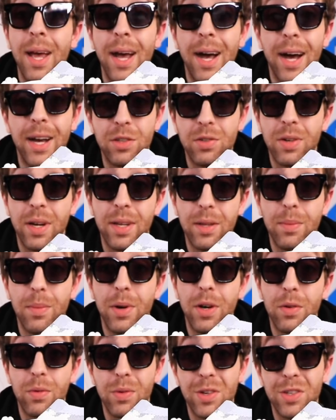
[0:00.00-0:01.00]
I tried them
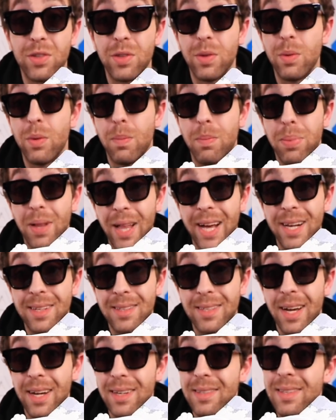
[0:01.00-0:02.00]
on originally with black
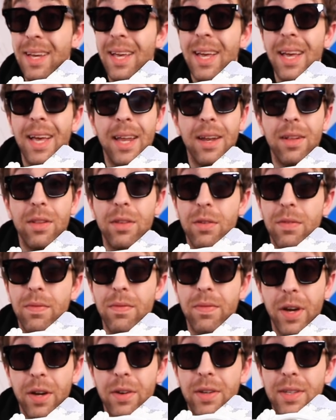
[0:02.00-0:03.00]
socks and it looked
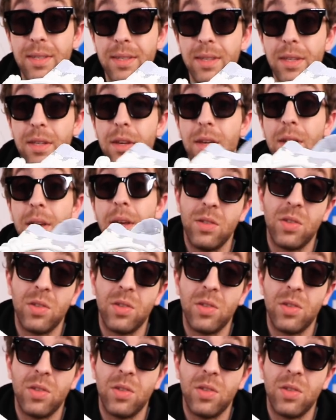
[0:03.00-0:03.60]
very silly.